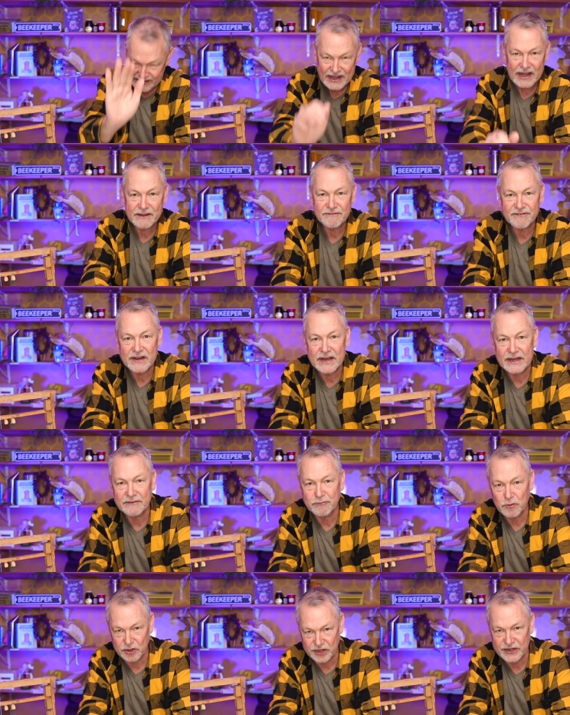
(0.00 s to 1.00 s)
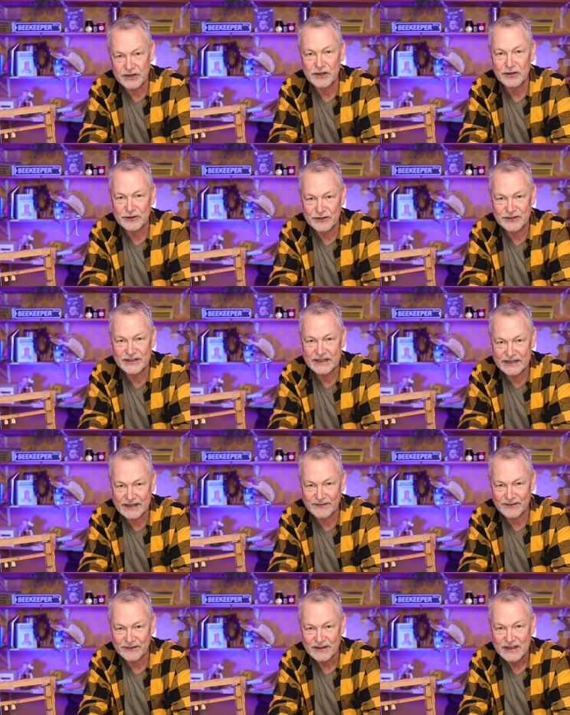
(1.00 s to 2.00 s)
High five, we're gonna learn
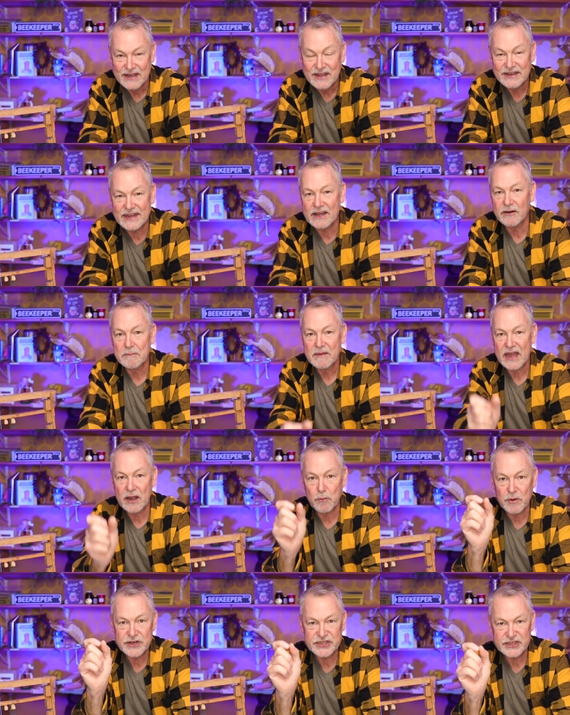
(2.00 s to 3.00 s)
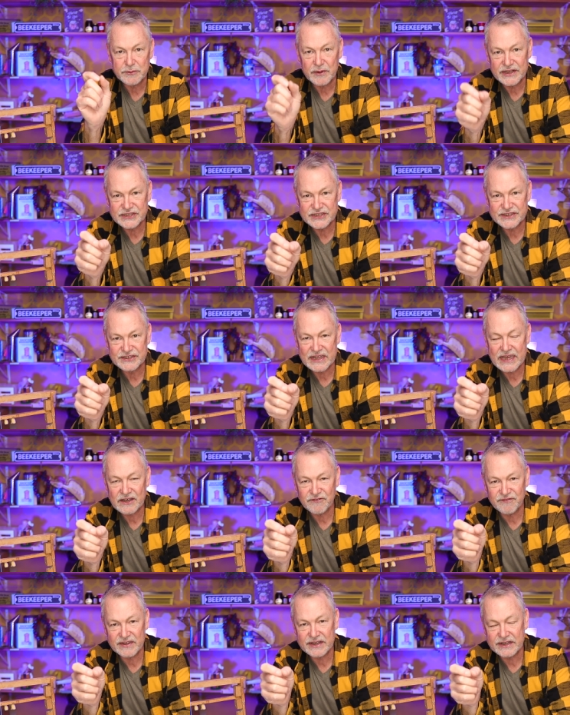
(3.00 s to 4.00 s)
together. Now, I want you to watch this
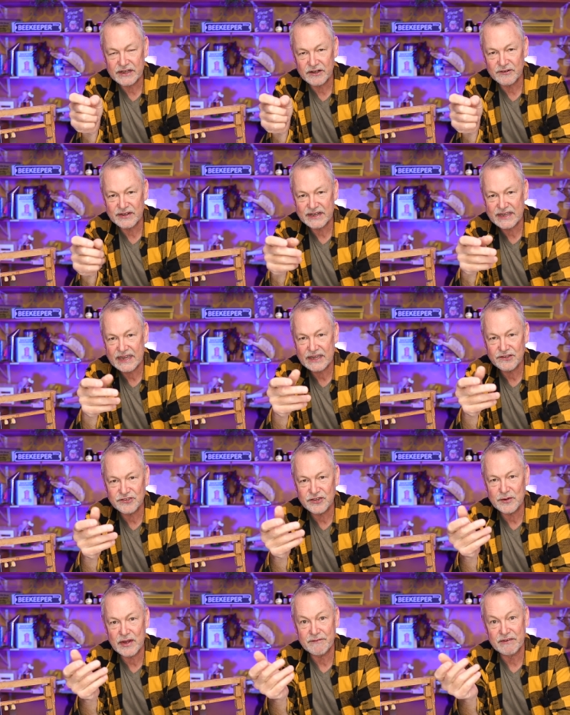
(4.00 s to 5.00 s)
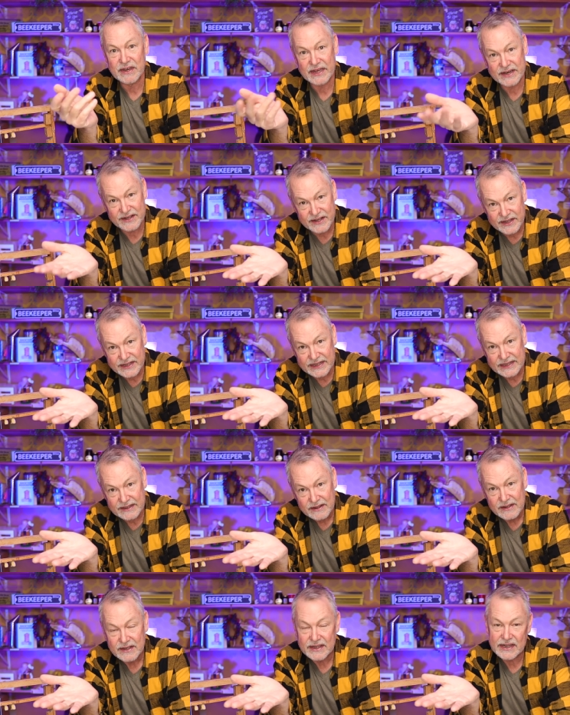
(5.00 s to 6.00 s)
last video in case you have a lot of
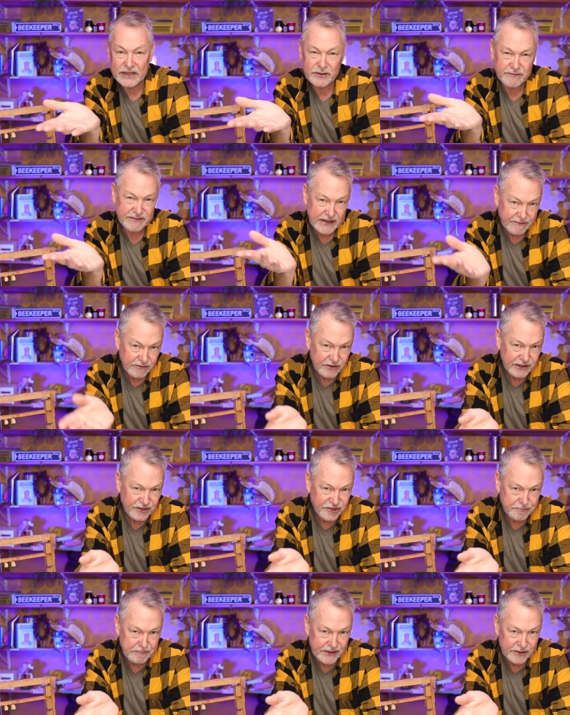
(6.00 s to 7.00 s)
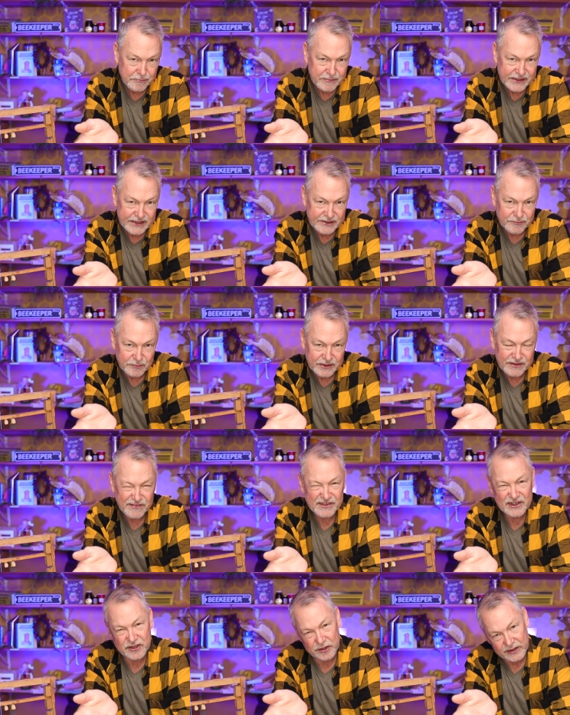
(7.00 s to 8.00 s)
honey and you've never experimented
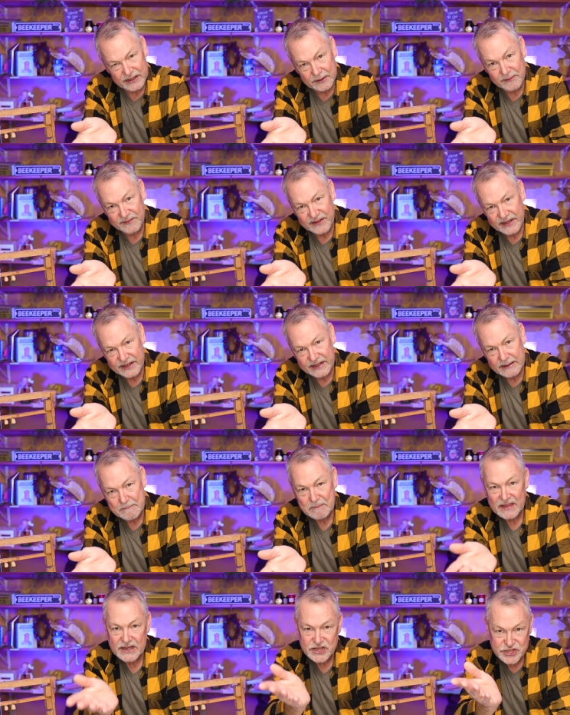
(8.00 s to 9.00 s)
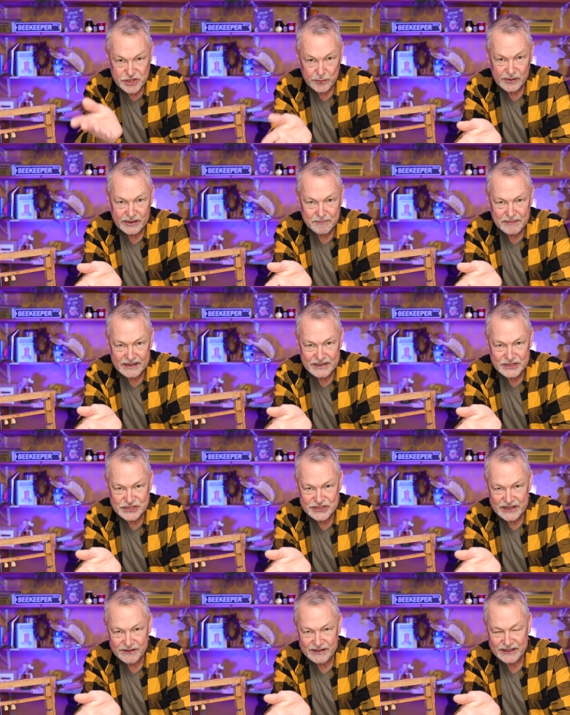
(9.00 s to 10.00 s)
with cooking with honey. Join me and
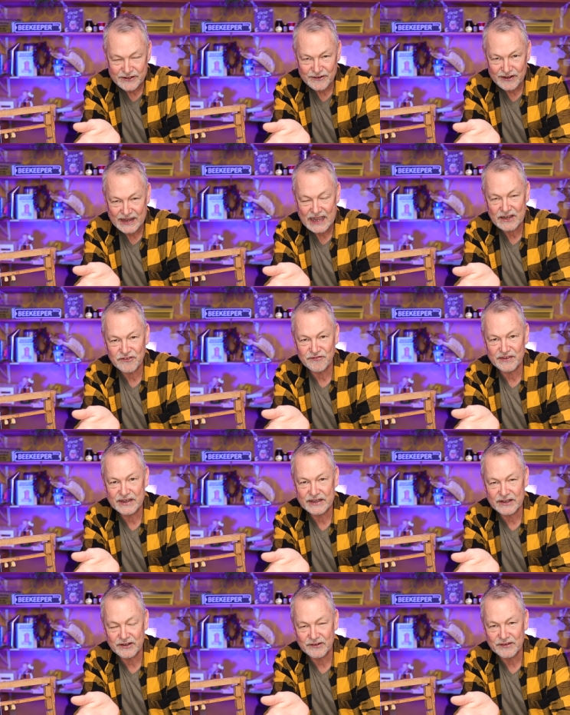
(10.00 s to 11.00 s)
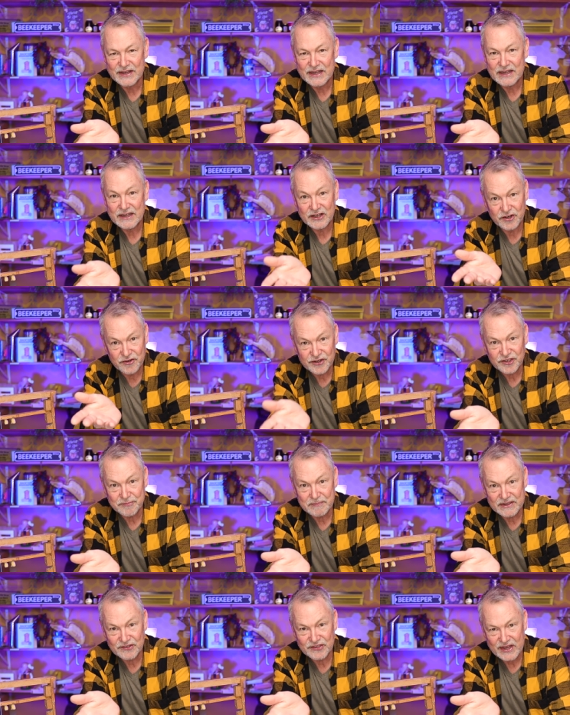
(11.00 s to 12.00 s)
Sheri in our last video,
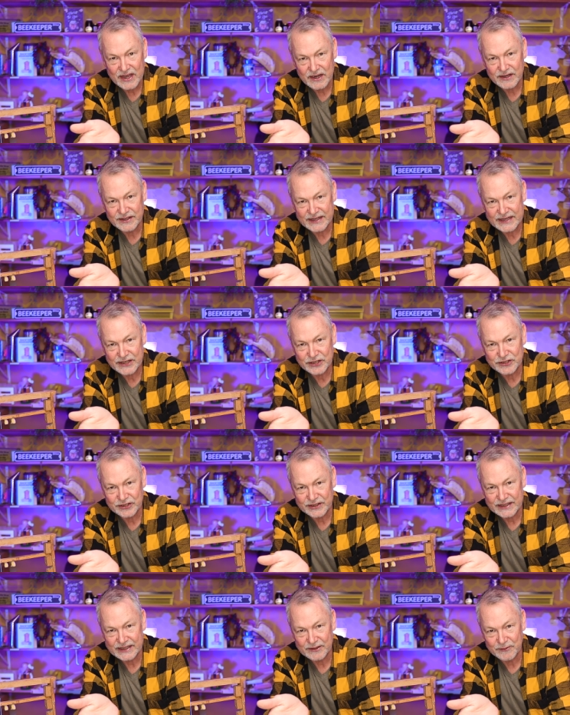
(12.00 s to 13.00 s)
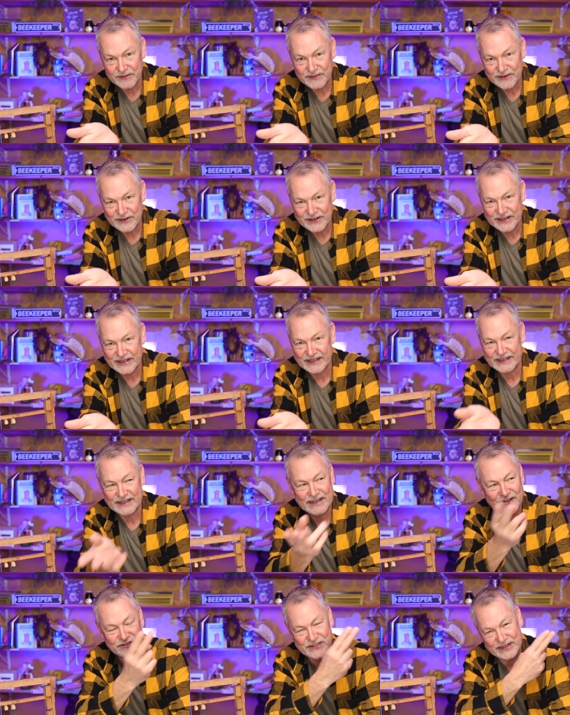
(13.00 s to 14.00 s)
Christmas holiday cooking with our honey.
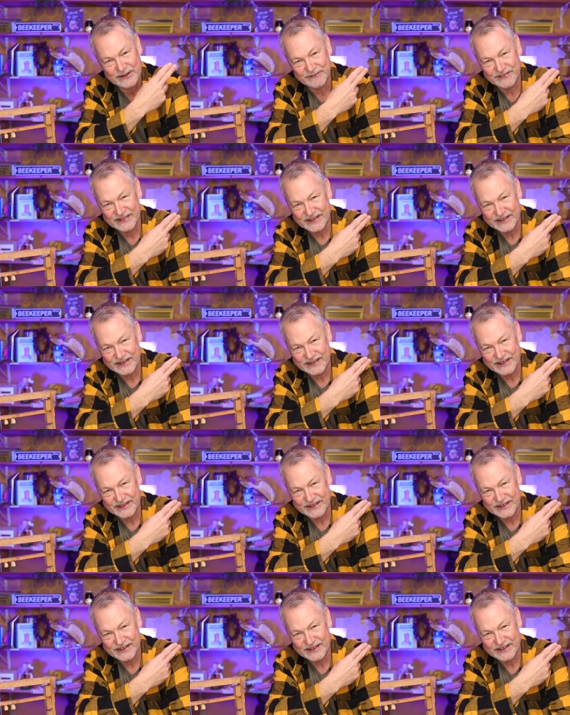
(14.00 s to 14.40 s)
I'll see you over